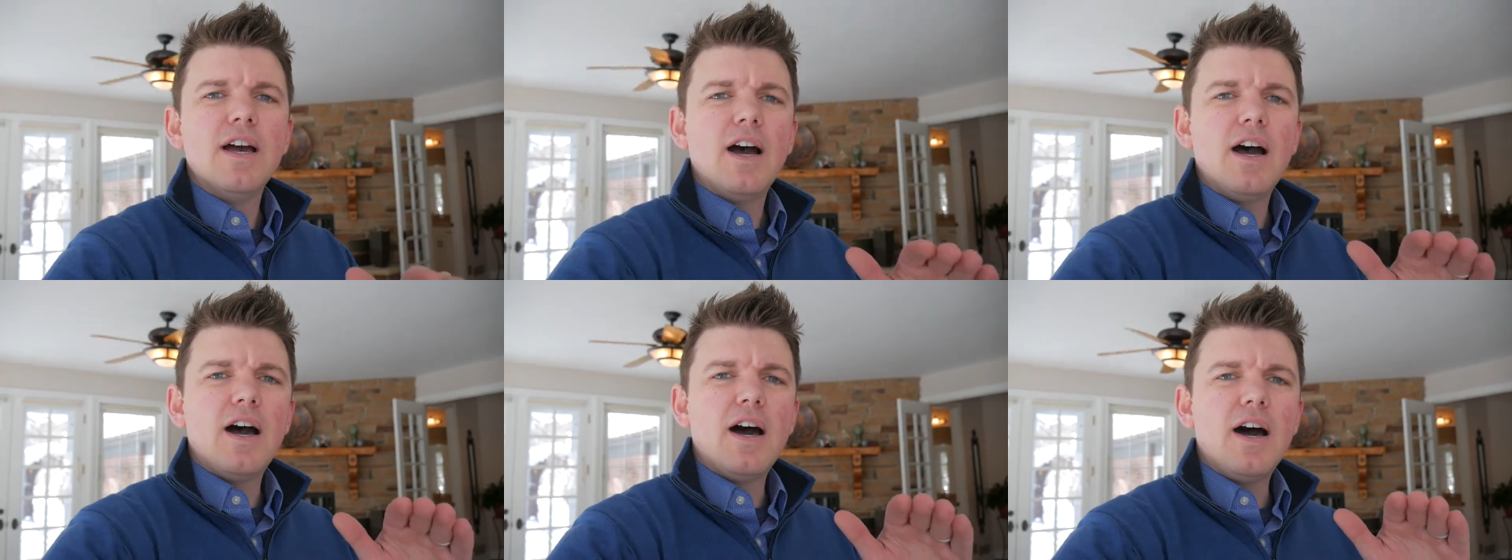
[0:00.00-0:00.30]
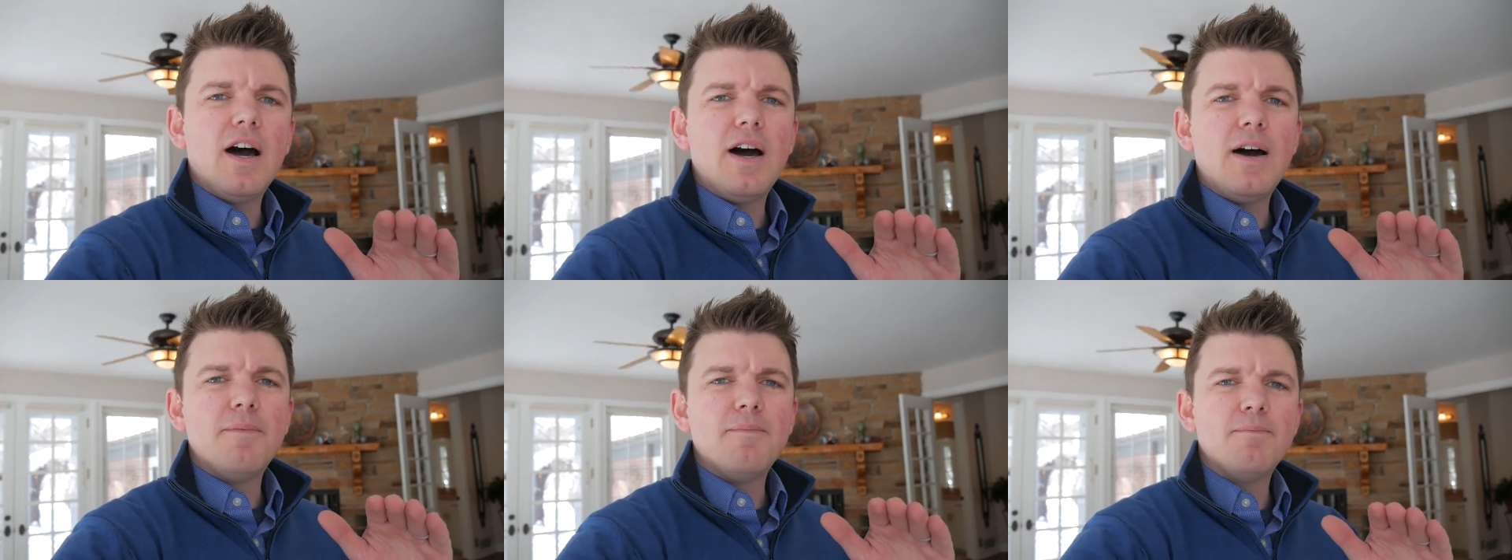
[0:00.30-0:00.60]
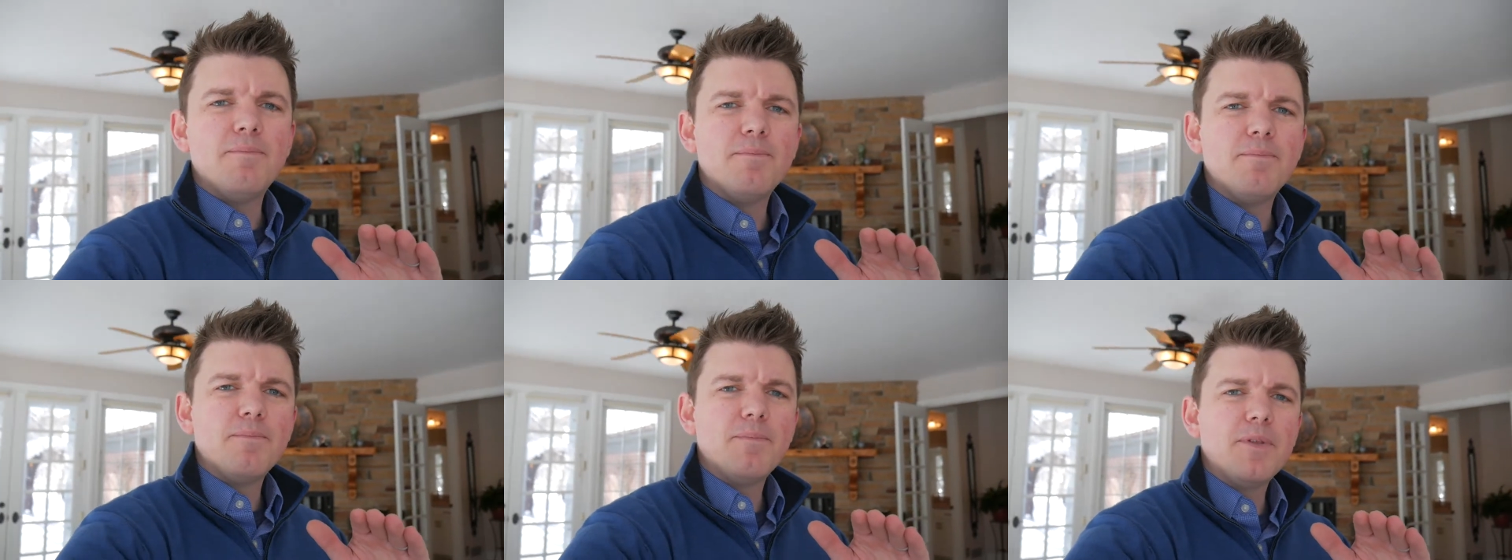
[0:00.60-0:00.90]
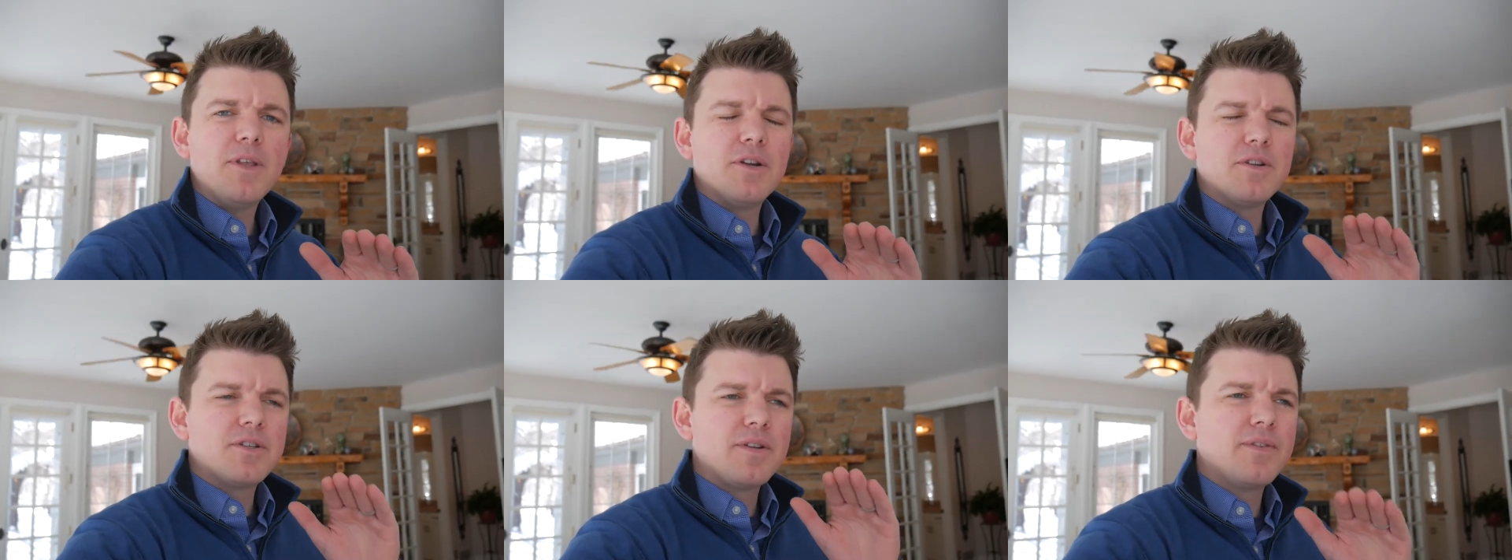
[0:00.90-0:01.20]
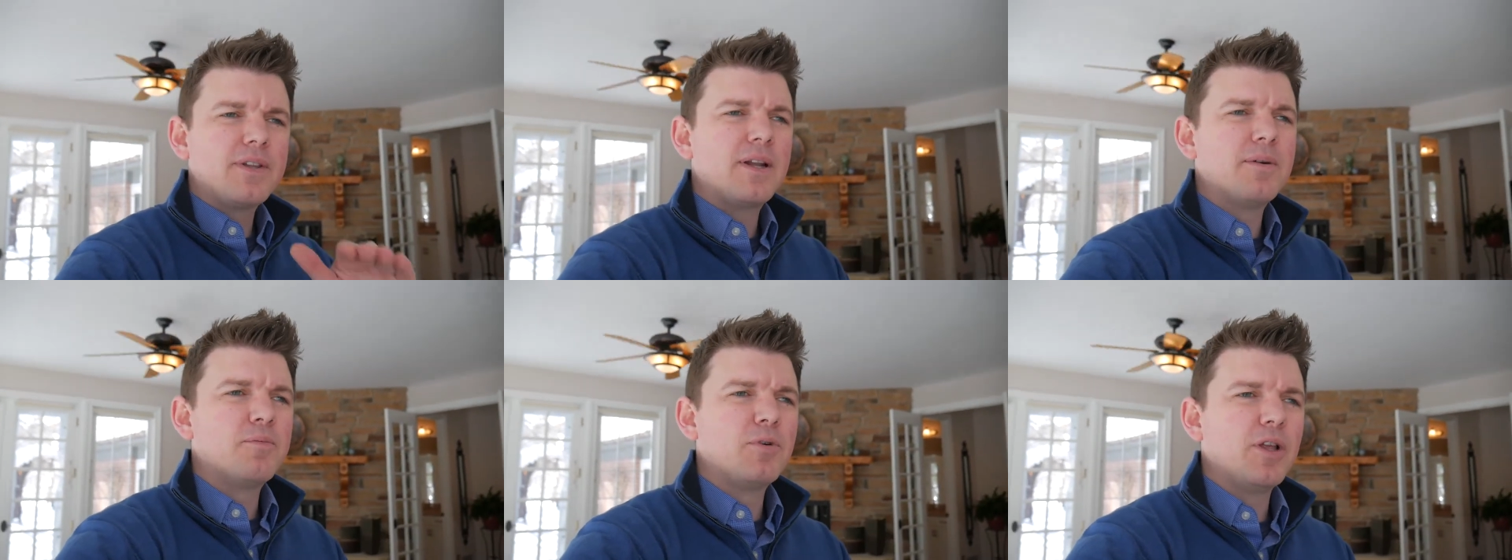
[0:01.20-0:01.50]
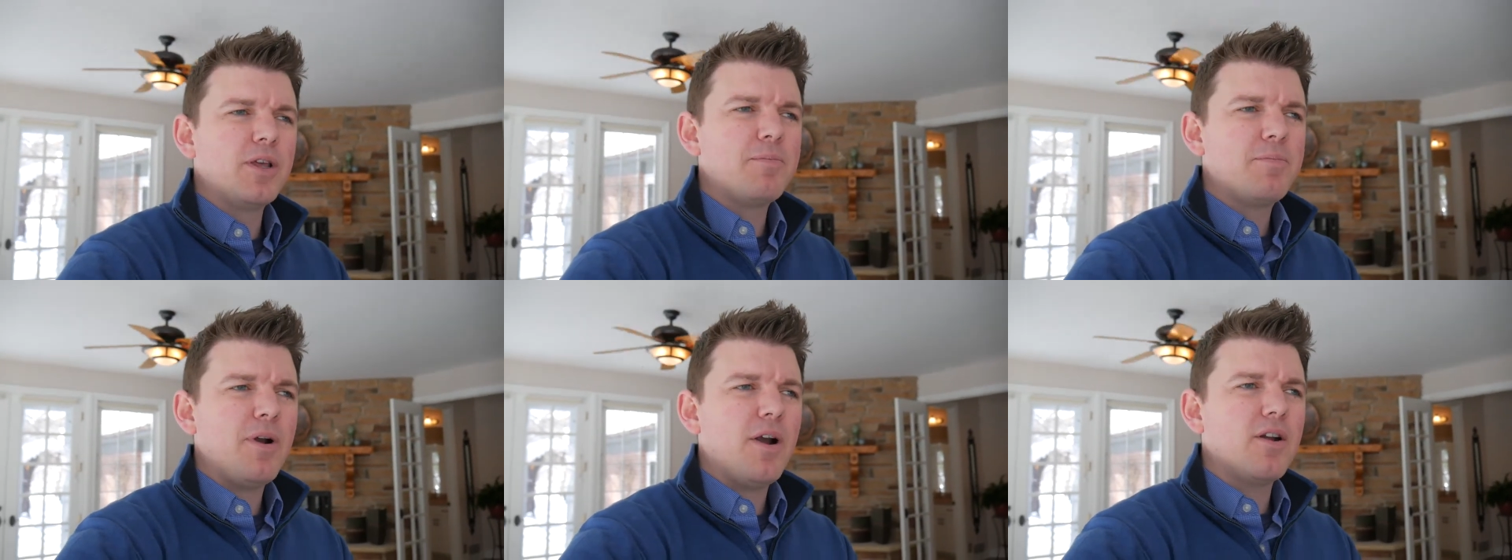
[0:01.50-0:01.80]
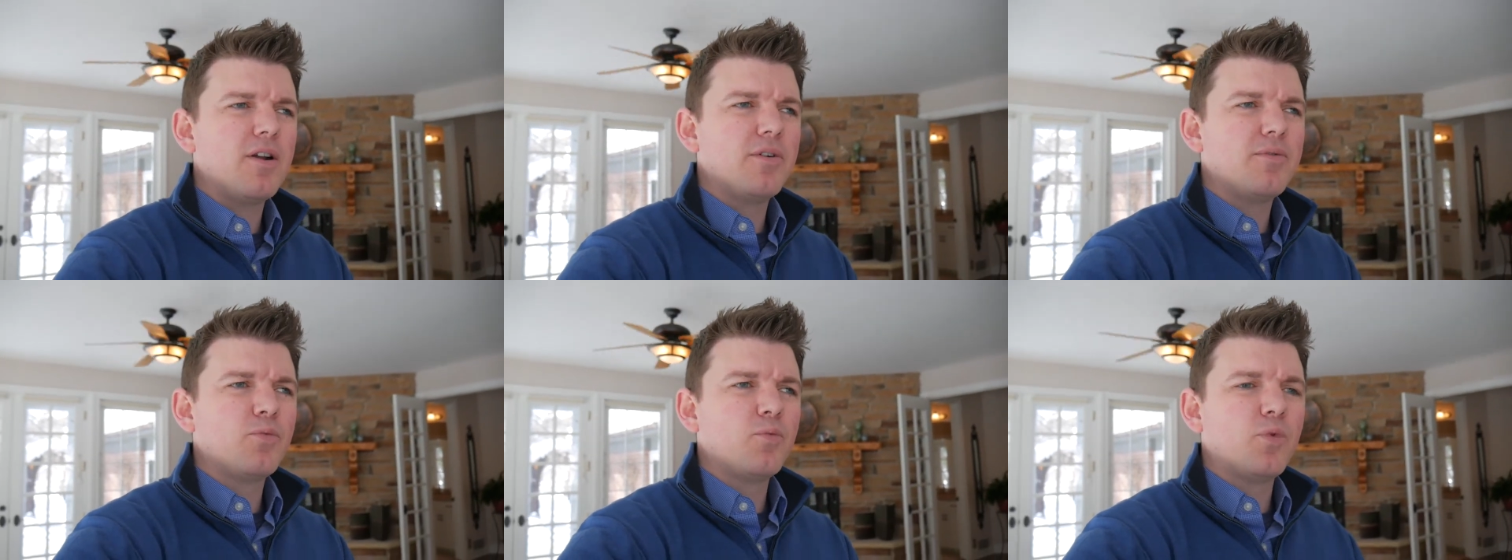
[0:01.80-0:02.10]
Um, you know, something I'm really
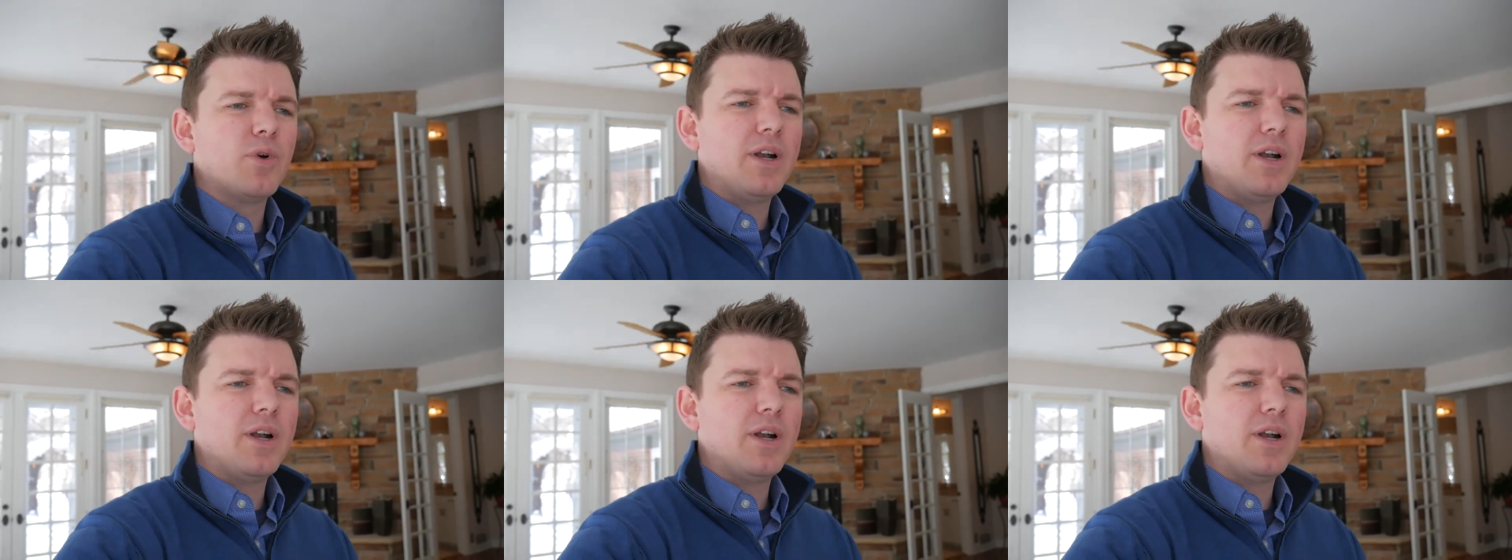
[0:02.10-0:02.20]
proud of,